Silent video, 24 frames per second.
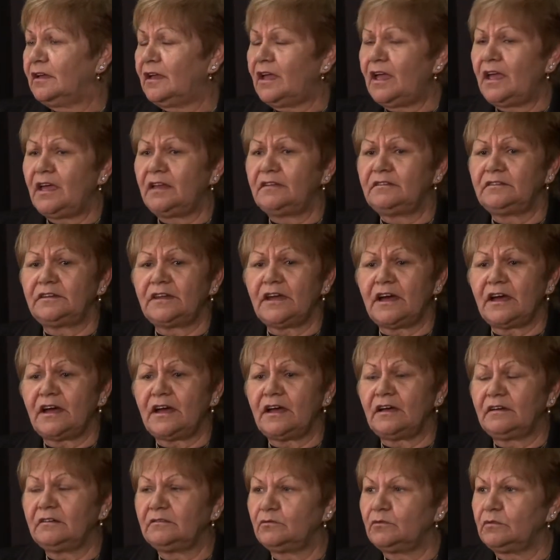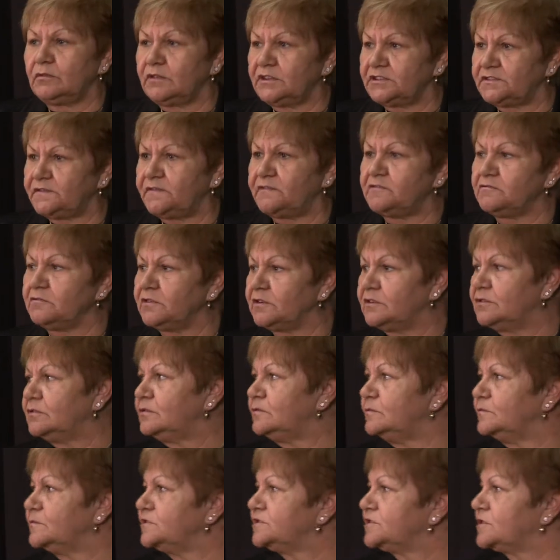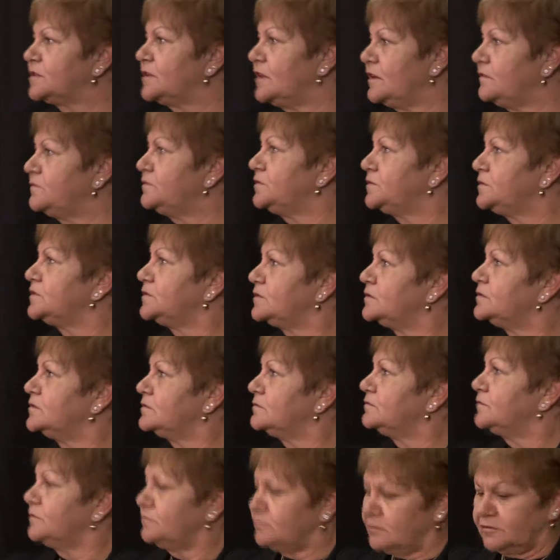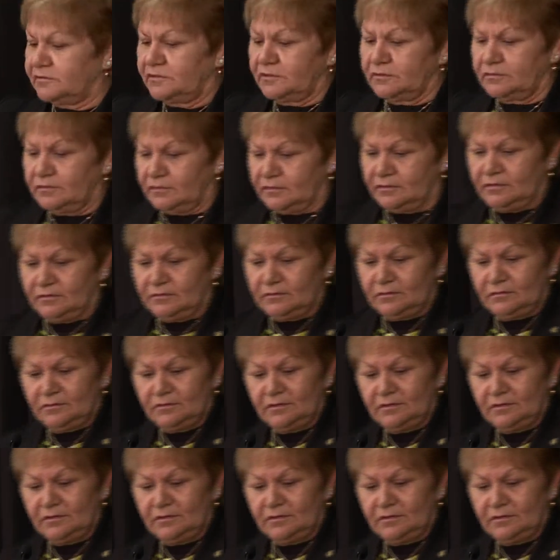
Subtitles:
And, well, that's very good, Miss Glavich, that's very good.